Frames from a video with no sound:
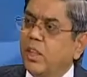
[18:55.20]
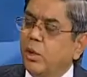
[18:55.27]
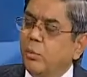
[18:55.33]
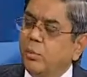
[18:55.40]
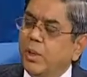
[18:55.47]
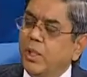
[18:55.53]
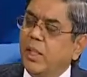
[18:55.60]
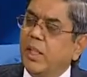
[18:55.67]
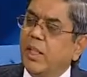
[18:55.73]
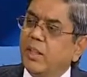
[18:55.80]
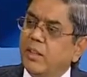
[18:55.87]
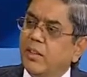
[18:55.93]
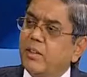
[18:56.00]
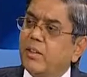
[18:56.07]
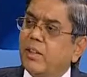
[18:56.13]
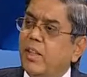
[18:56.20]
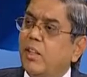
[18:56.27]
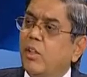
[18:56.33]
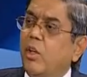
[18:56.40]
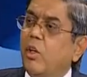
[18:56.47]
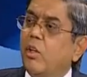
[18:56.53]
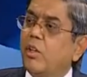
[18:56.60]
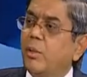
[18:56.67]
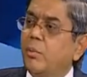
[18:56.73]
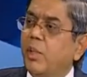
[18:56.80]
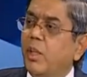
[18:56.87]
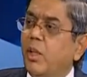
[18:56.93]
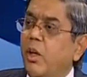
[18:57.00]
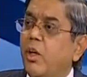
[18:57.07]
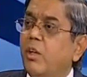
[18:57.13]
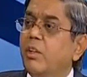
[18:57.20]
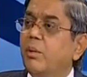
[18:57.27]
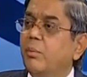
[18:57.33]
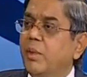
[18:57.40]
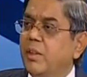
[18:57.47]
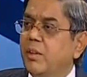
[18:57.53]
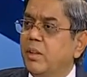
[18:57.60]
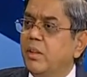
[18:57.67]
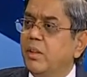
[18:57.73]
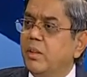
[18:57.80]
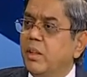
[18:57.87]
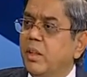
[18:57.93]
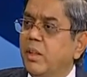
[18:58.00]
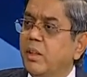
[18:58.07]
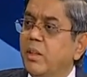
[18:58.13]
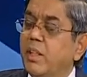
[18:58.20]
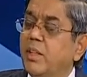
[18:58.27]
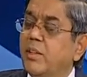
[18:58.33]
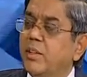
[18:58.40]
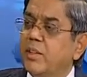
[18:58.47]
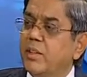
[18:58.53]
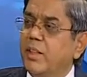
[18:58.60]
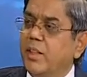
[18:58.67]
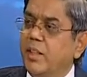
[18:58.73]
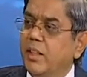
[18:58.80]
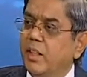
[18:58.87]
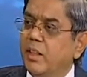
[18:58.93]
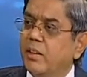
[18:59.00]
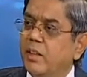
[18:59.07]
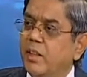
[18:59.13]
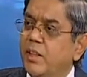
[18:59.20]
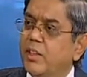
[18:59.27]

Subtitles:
The company like us cannot remain long term as in the CDRs.